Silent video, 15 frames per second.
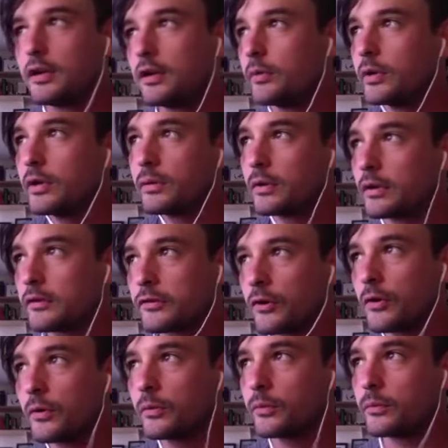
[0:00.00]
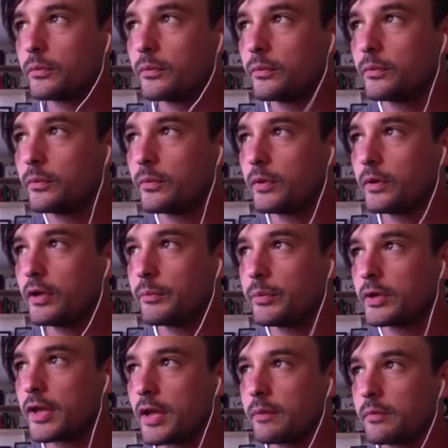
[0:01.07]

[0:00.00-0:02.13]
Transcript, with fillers: we only so it became